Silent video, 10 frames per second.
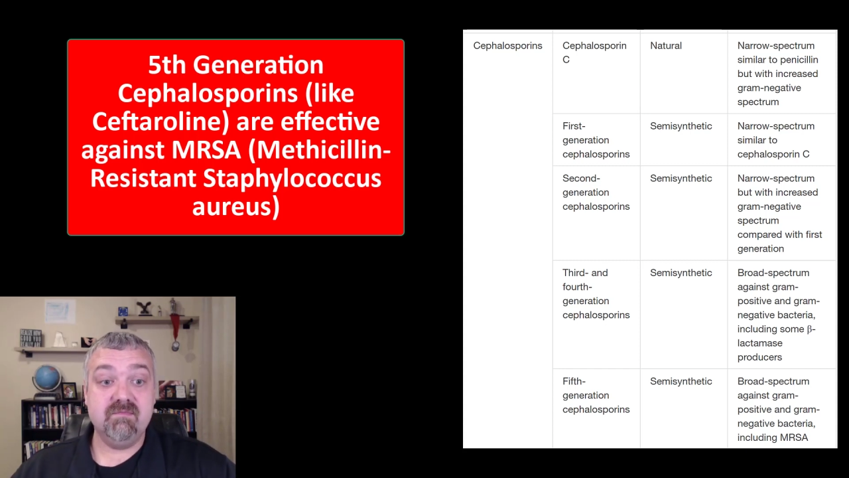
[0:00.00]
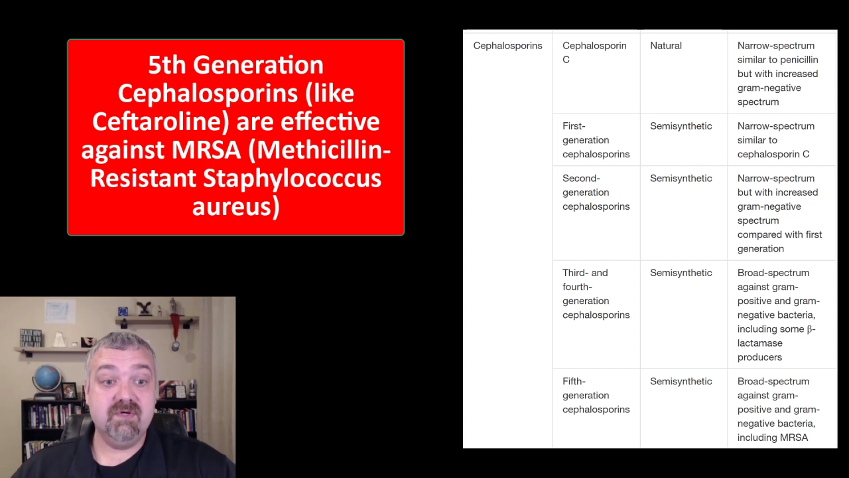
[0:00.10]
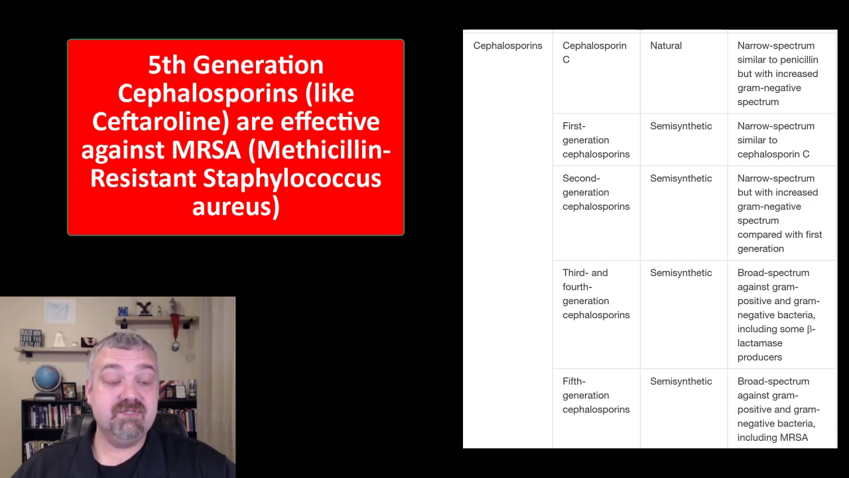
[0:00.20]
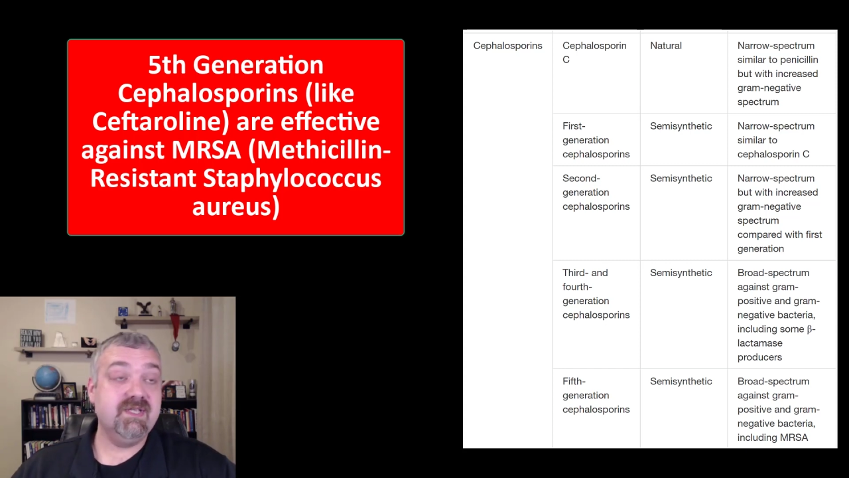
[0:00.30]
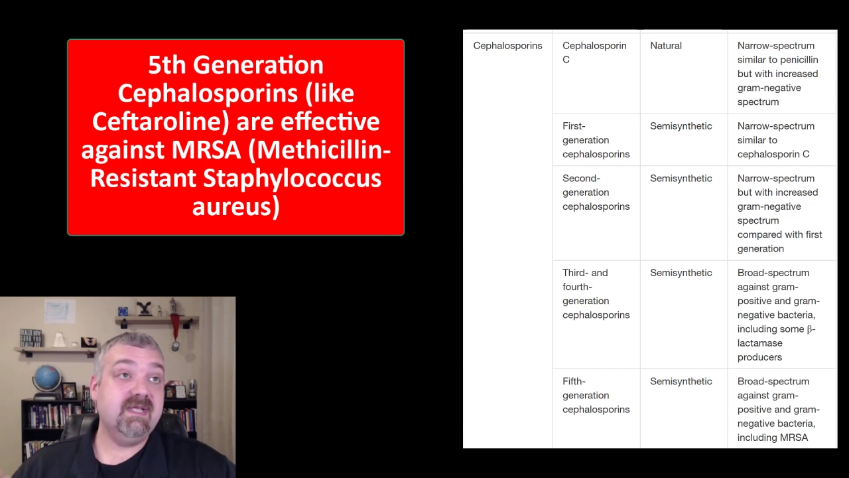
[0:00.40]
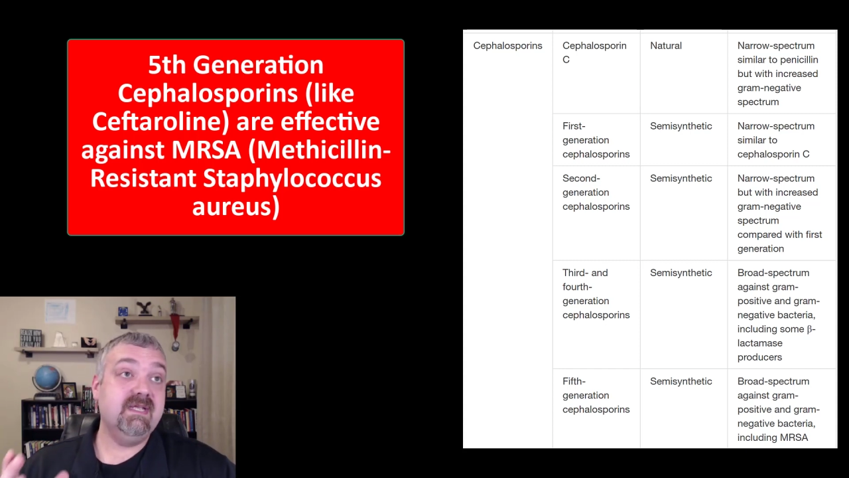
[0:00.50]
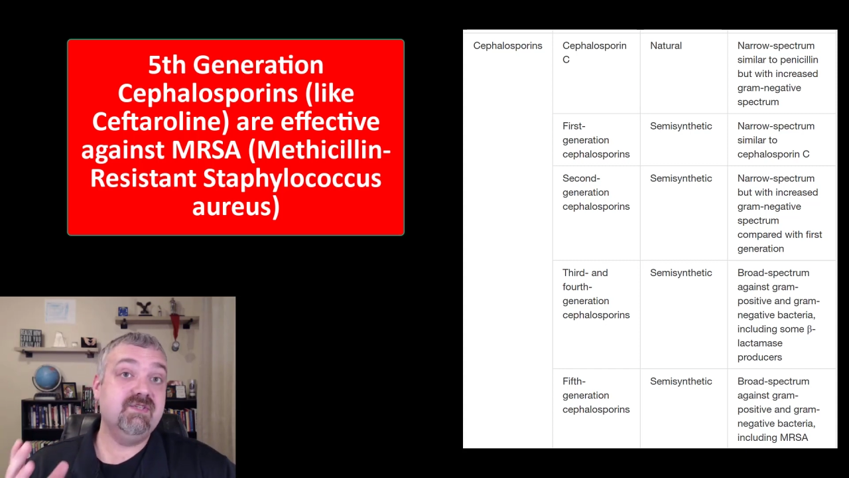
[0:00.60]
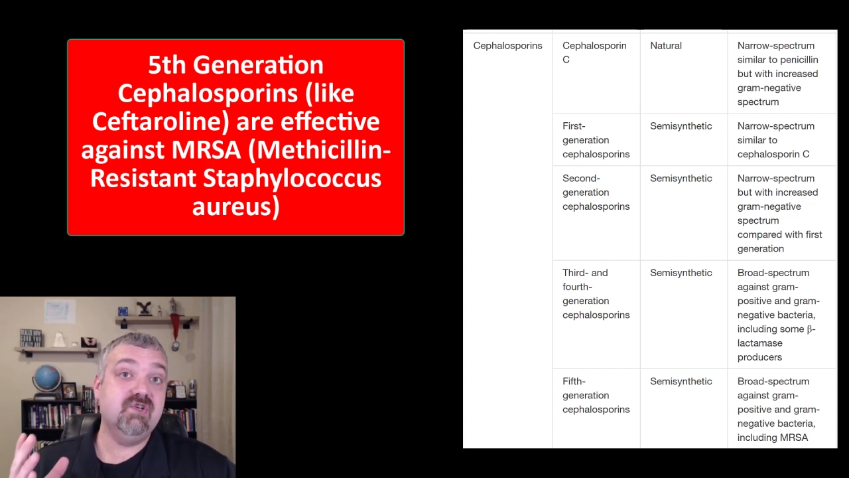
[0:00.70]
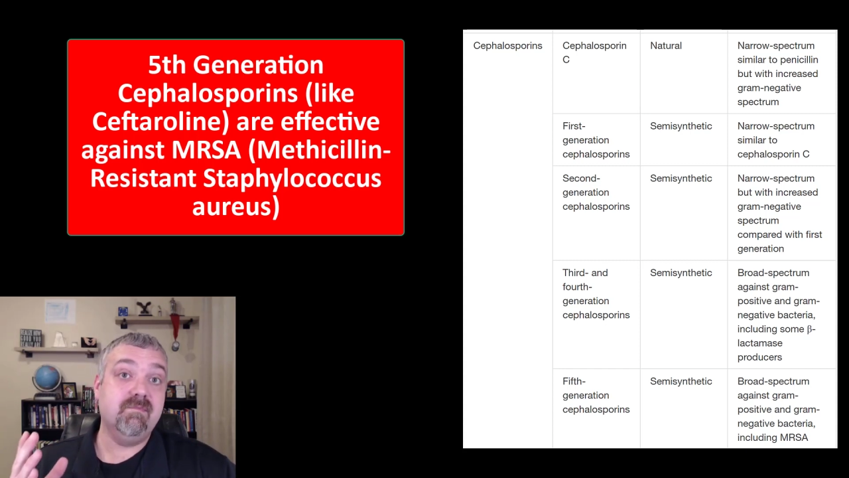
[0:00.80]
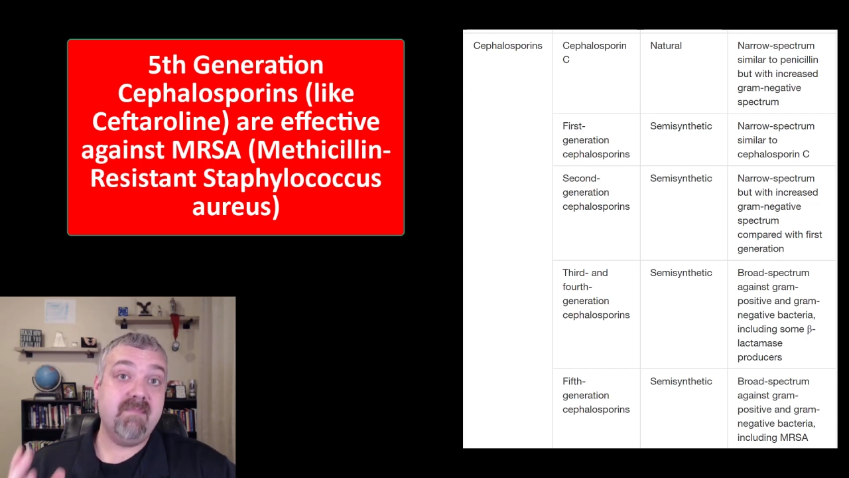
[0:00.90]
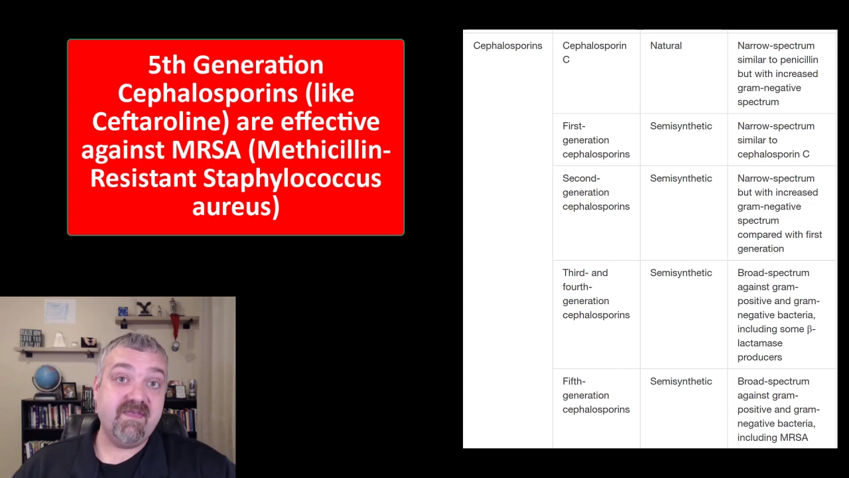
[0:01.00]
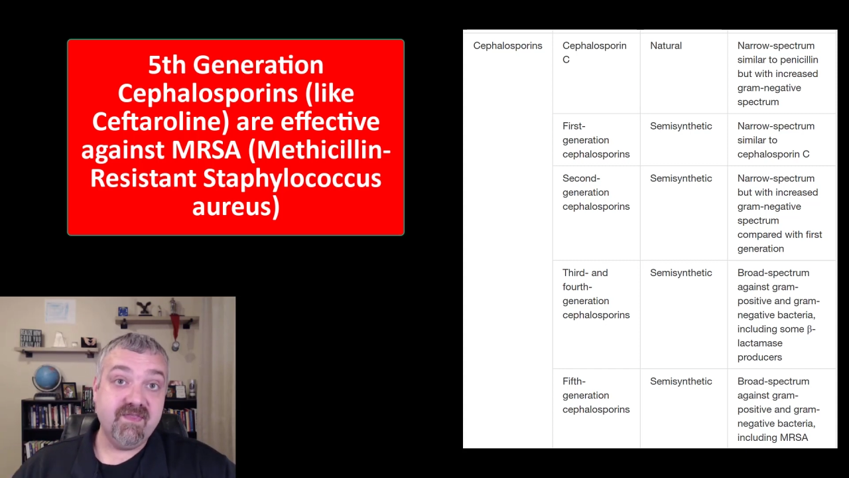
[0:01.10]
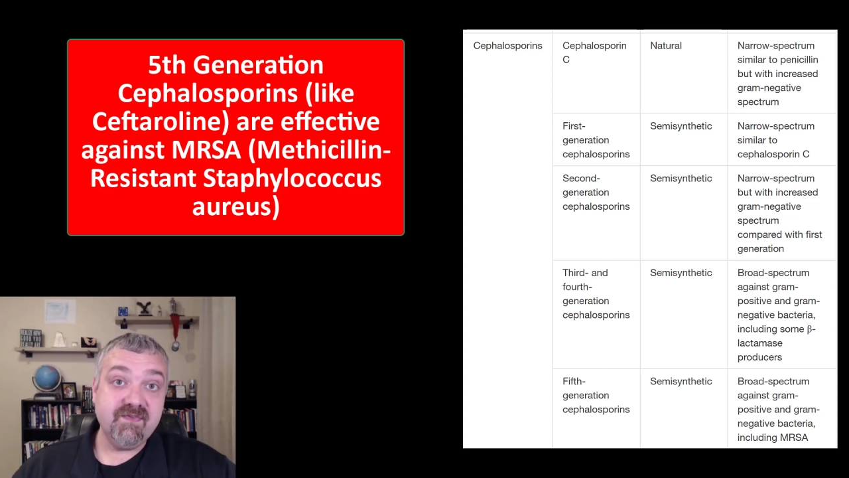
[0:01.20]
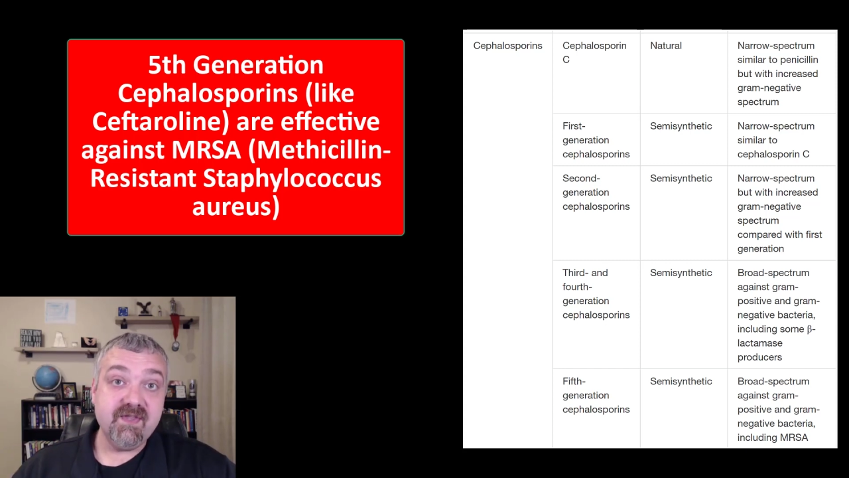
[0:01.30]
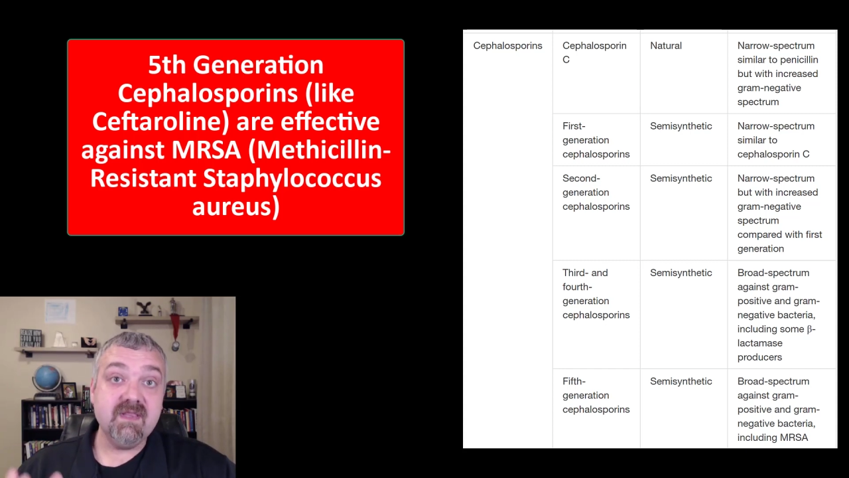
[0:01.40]
So MRSA is your
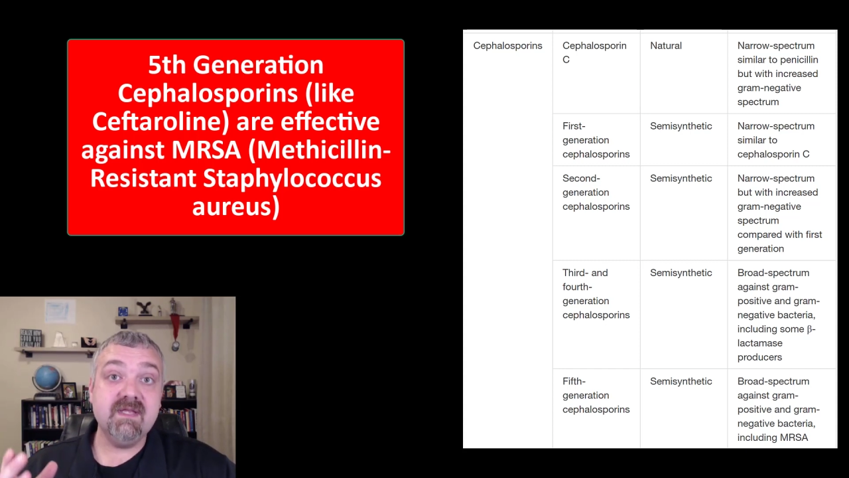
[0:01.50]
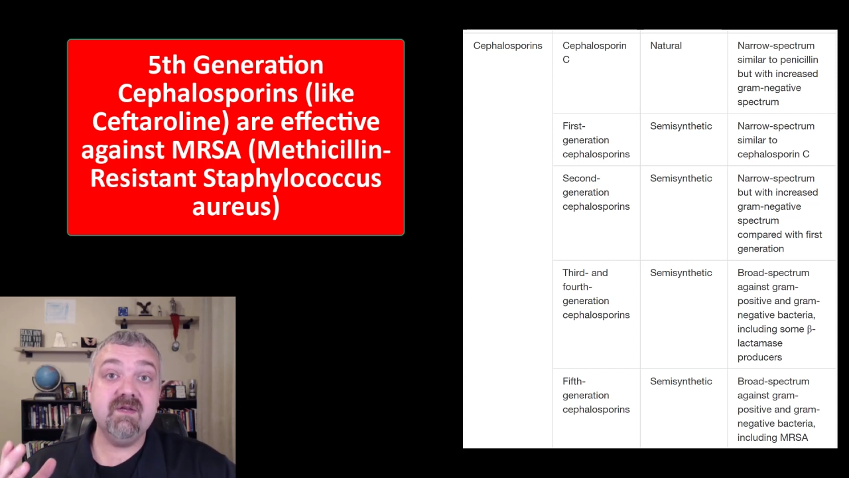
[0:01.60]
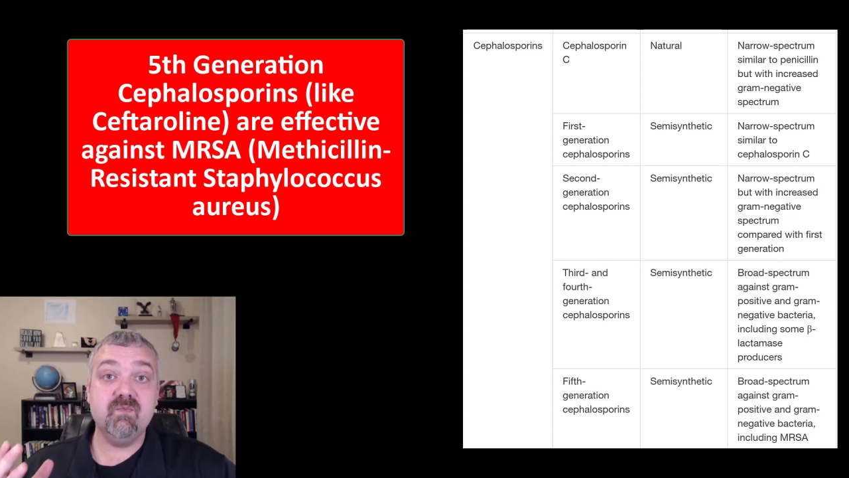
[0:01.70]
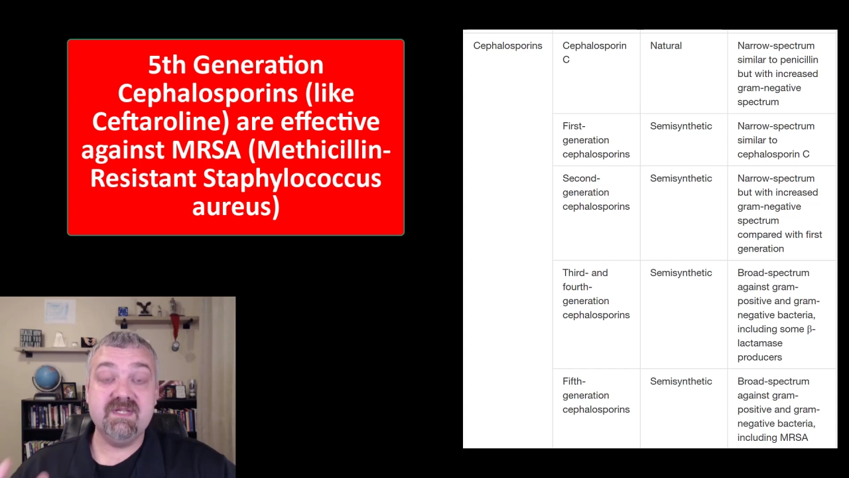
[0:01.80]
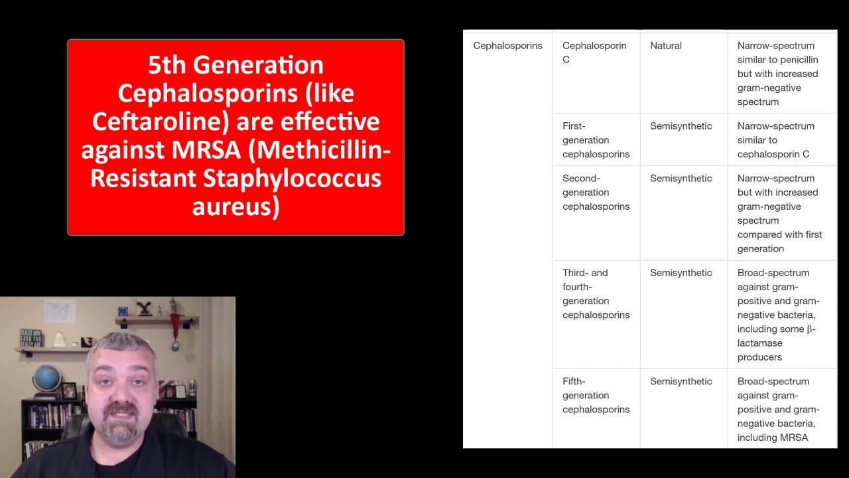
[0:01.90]
methicillin